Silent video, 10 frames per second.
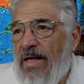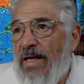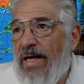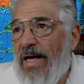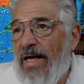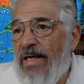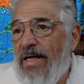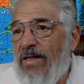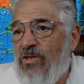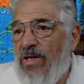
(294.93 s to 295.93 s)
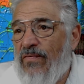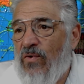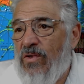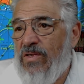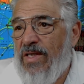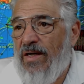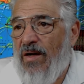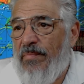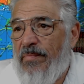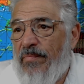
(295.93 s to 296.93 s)
I had HF all set
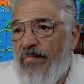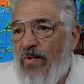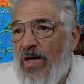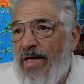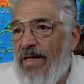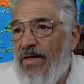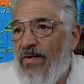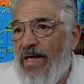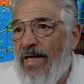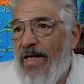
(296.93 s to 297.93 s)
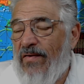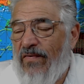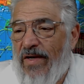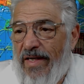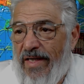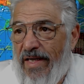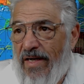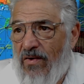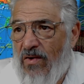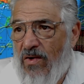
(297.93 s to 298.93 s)
up on here and I can't find it now.